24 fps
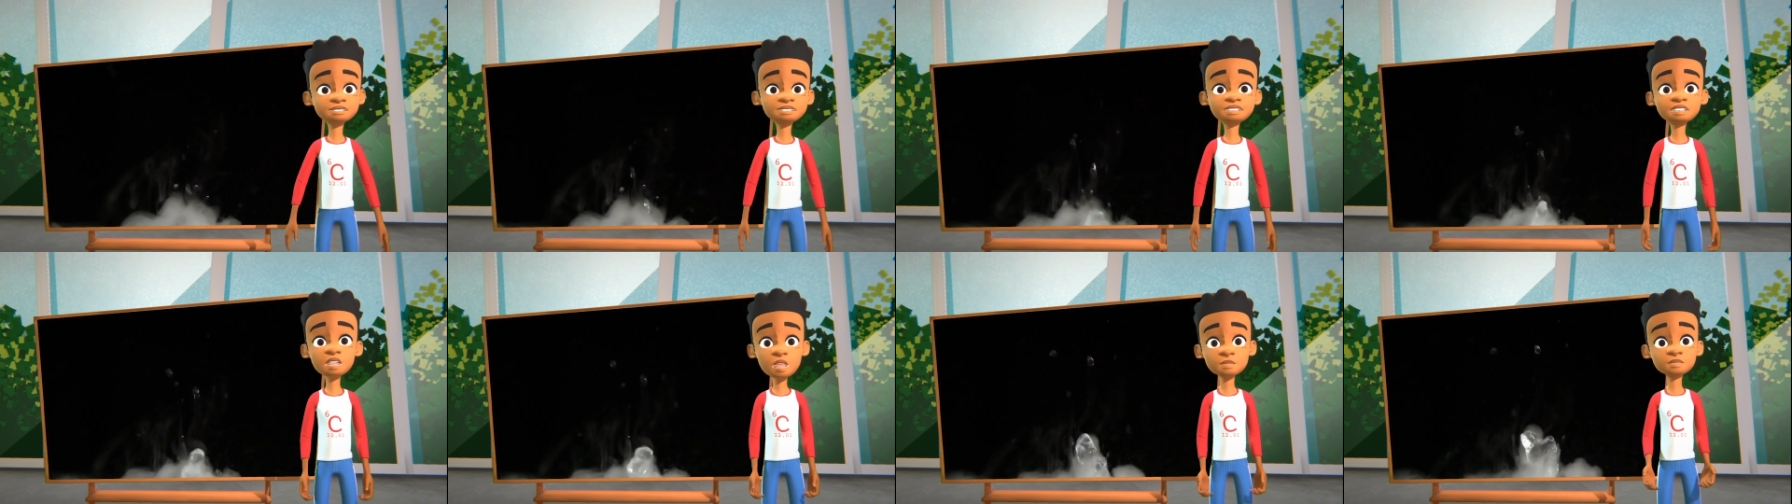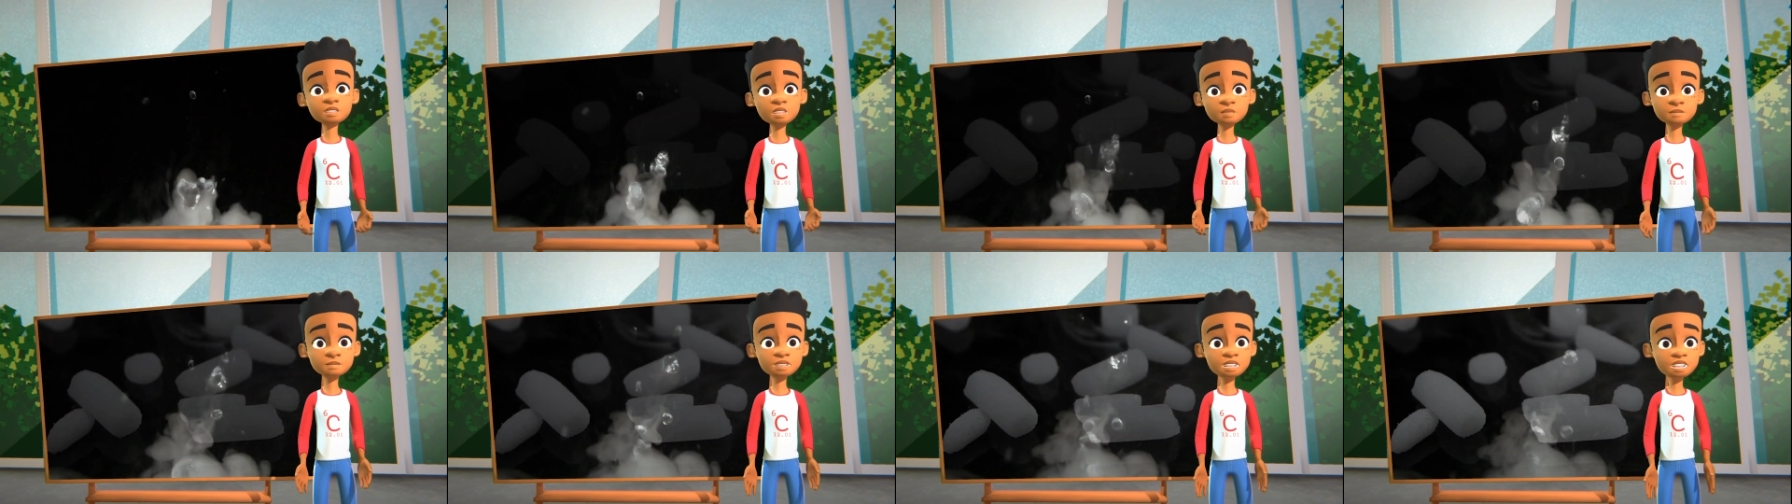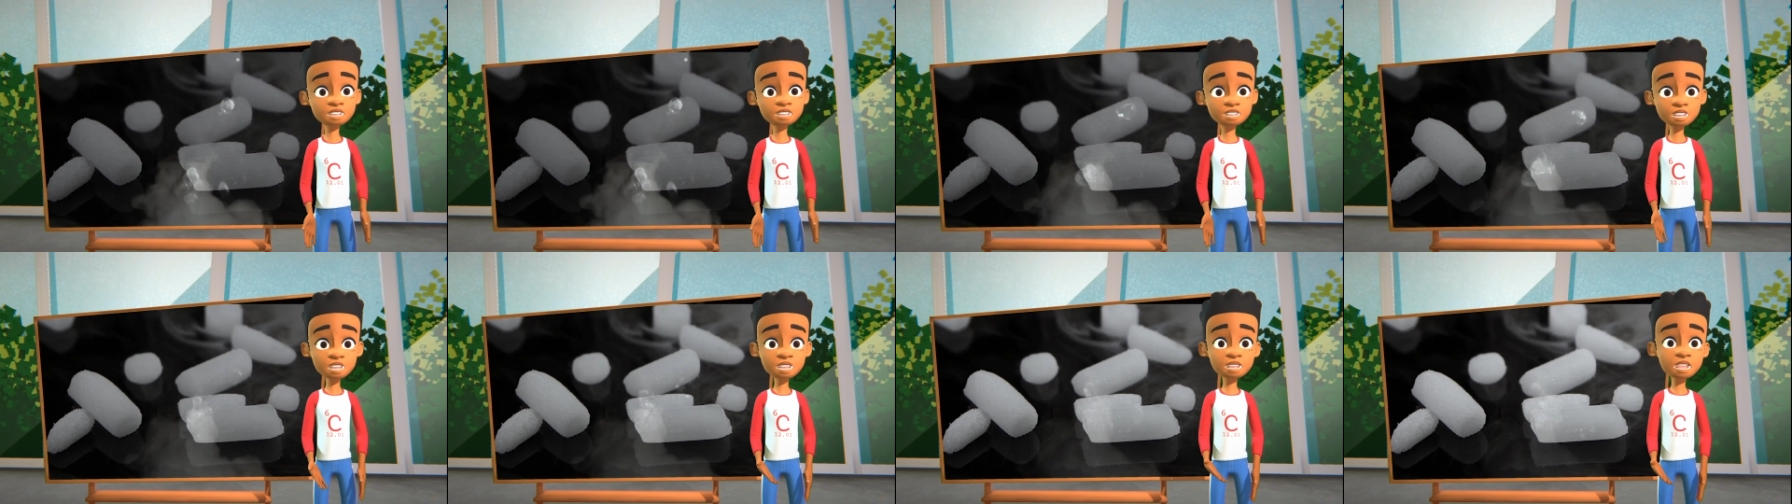
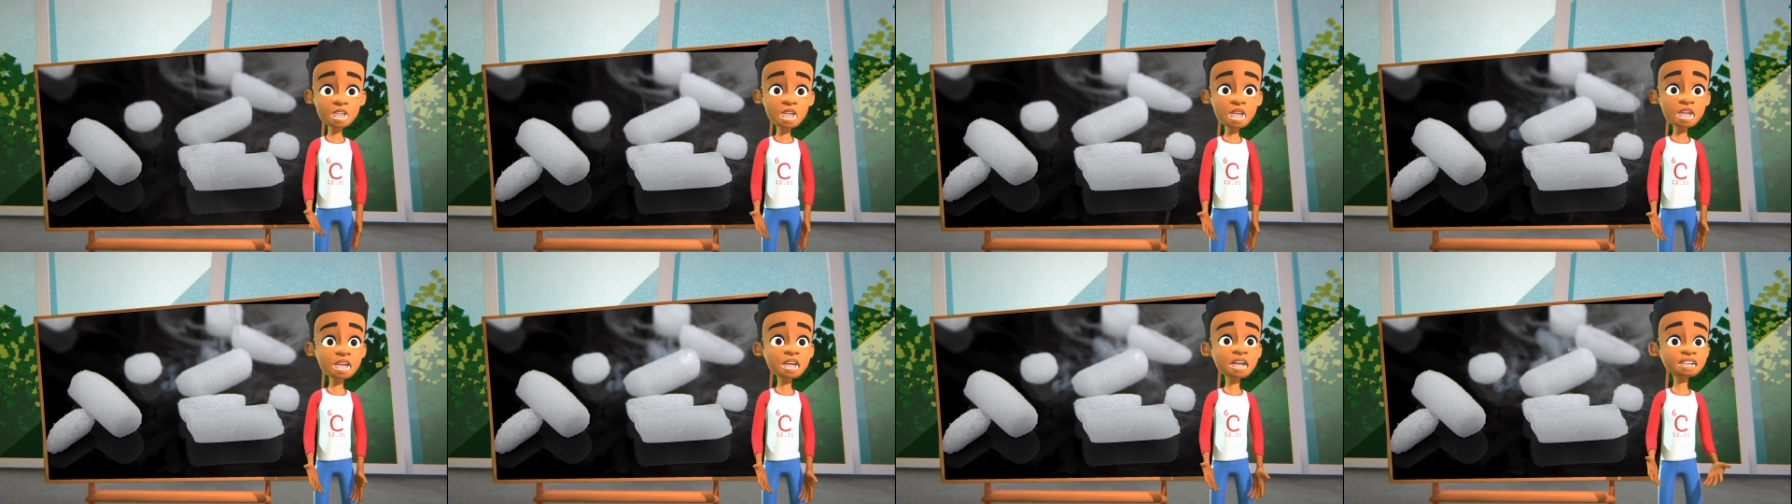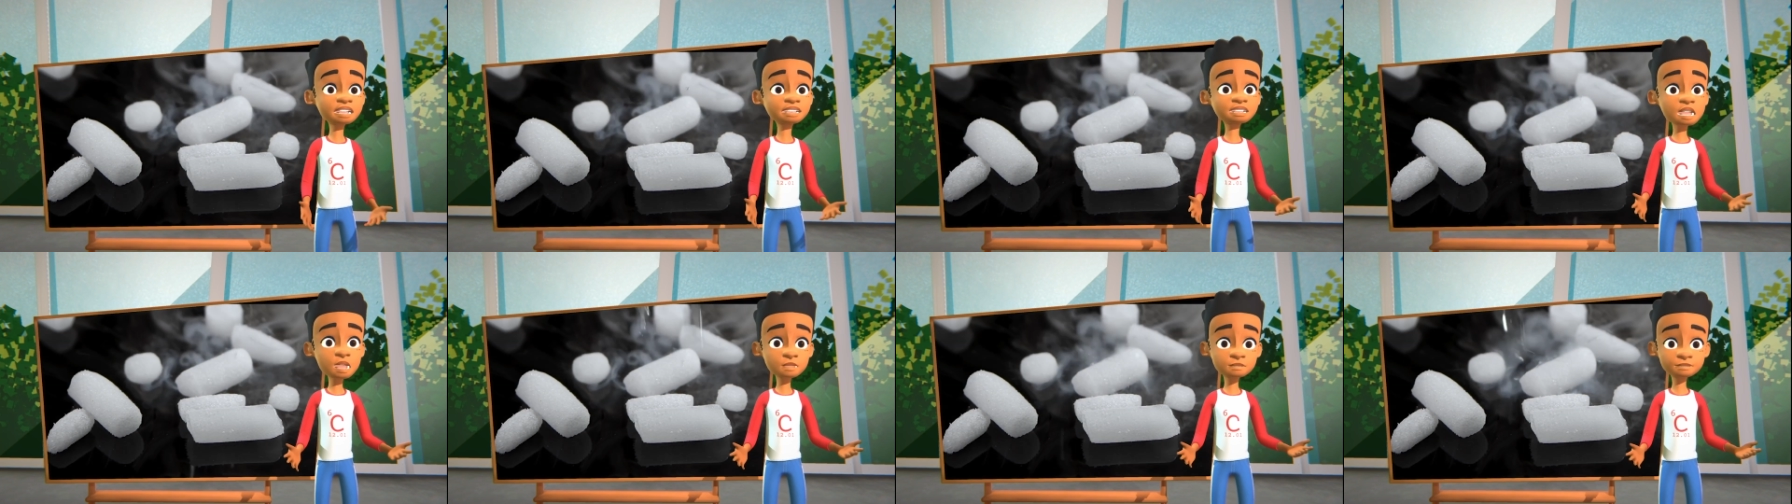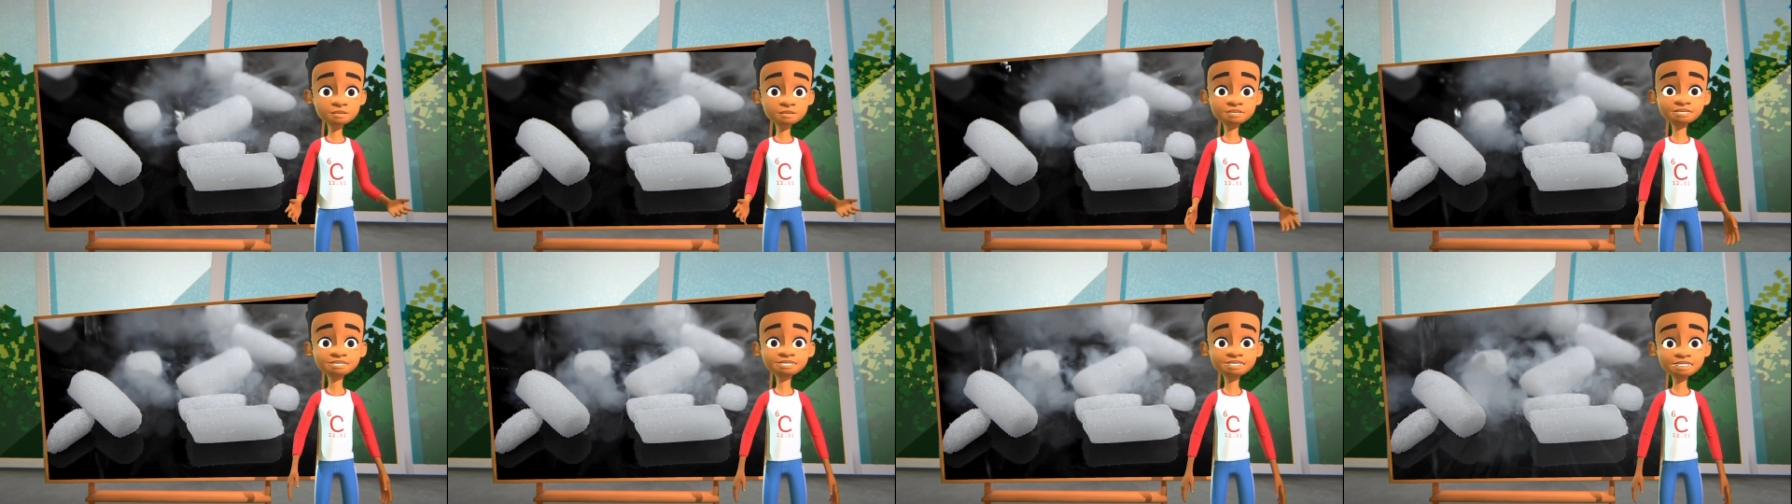sublimation, and
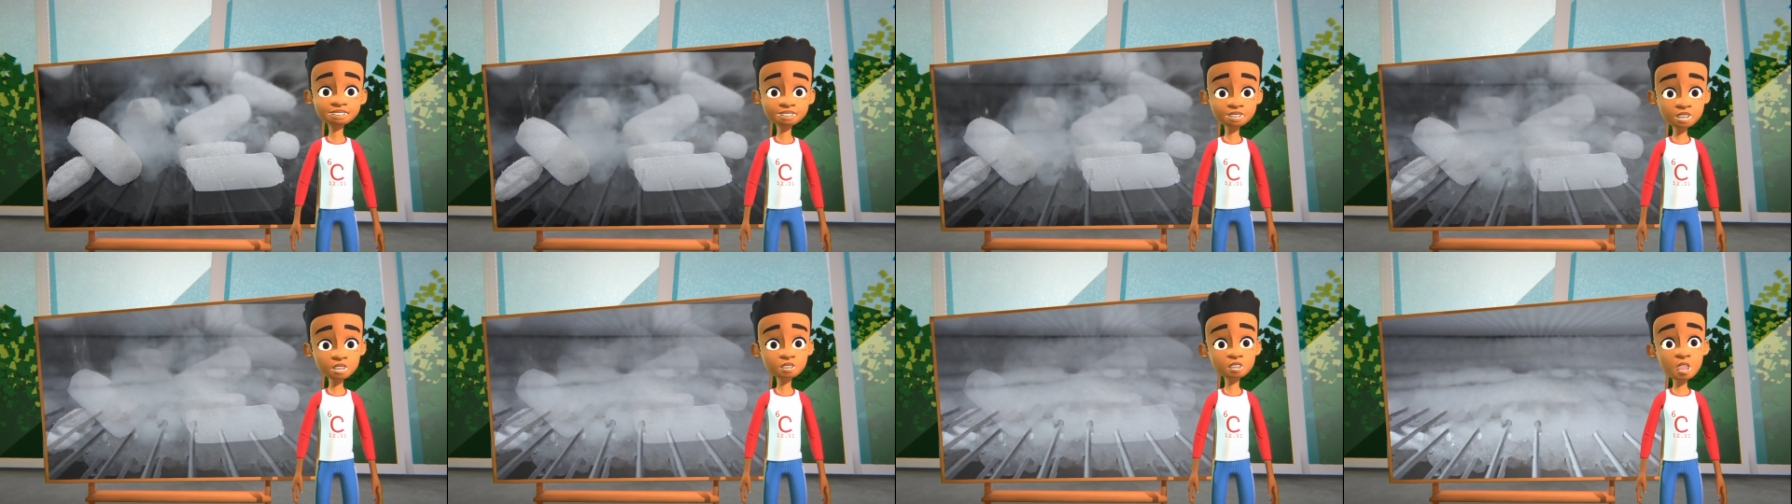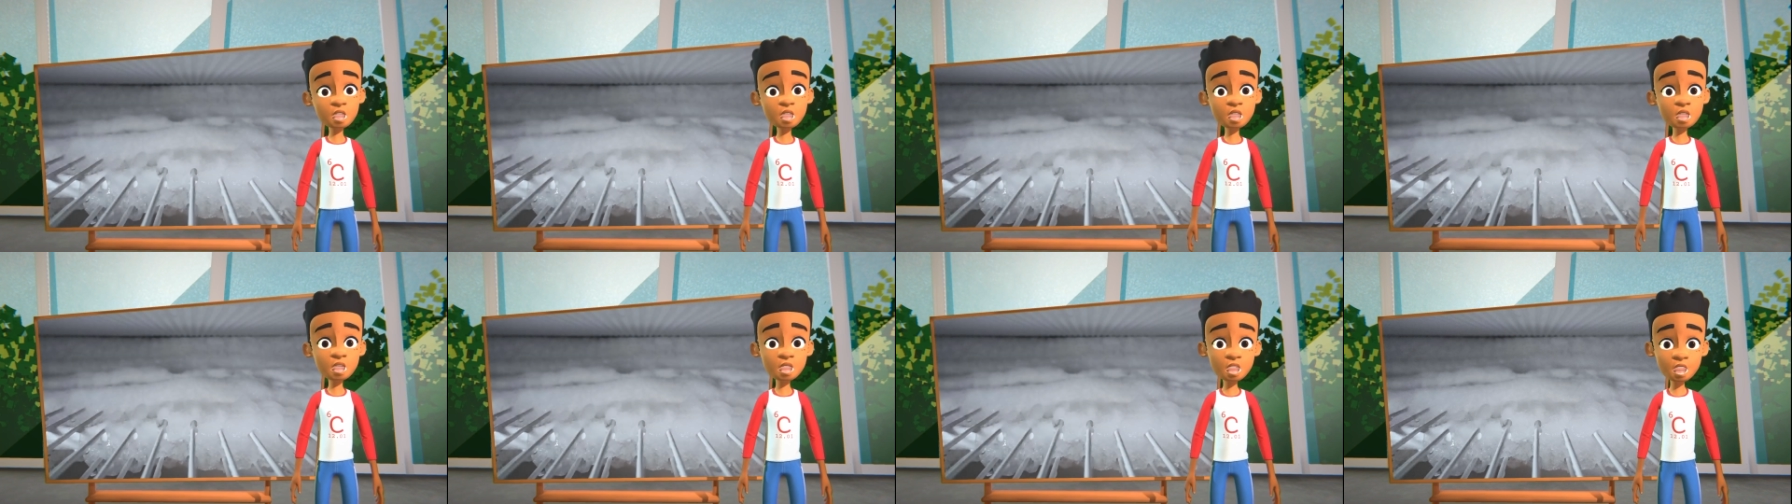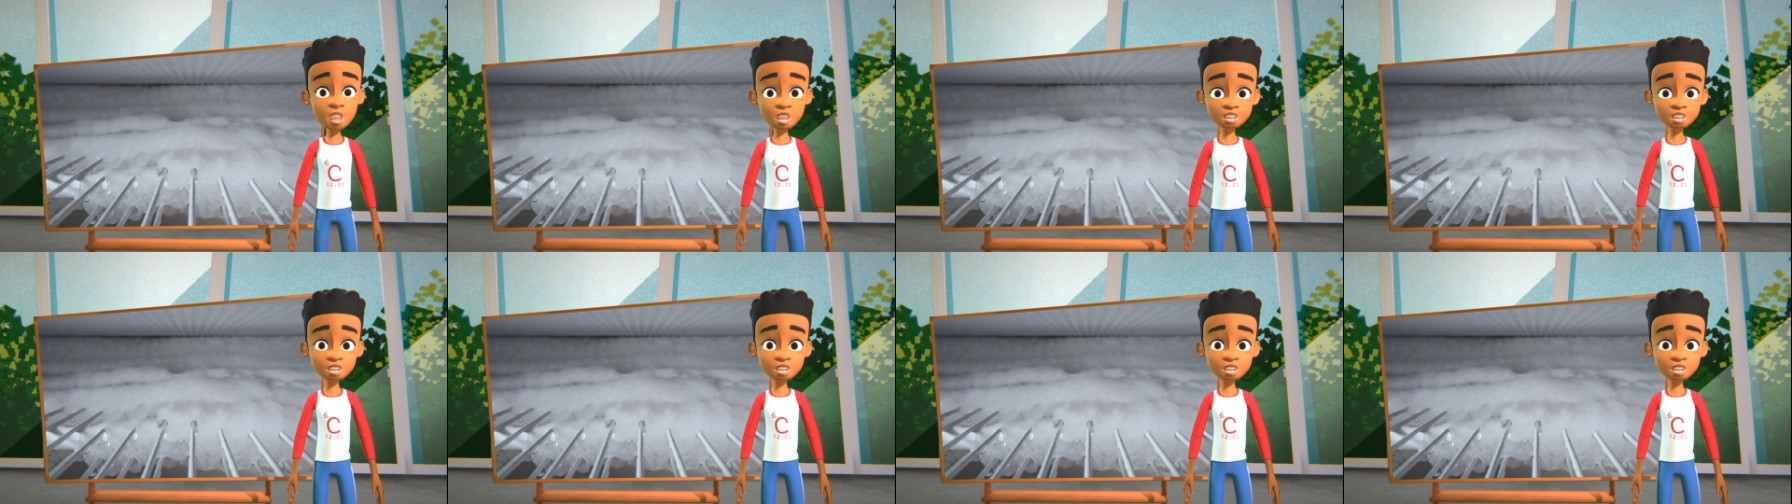deposition